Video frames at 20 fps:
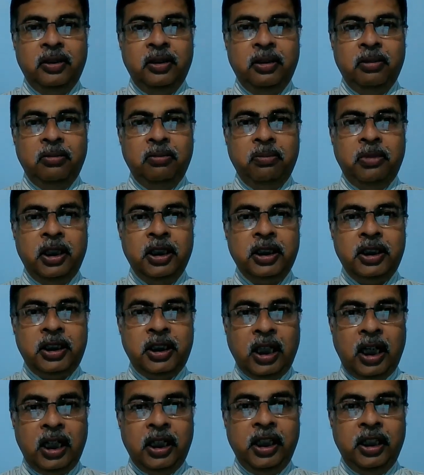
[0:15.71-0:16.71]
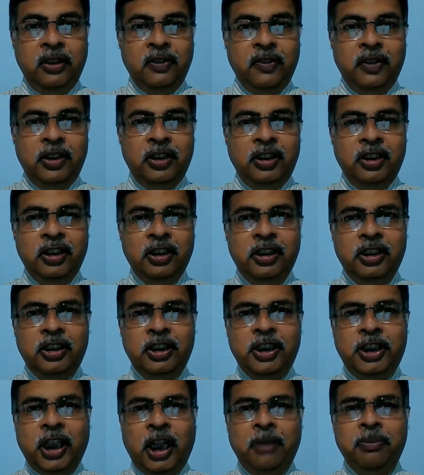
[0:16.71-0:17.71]
by starting with
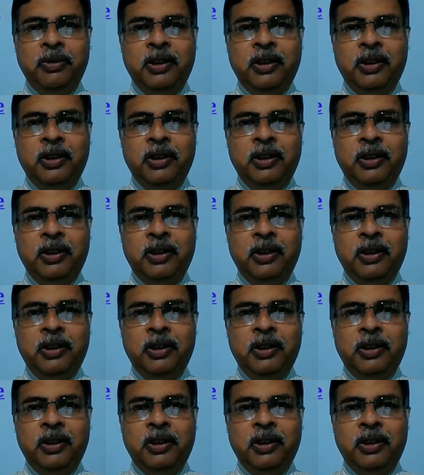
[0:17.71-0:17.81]
chapter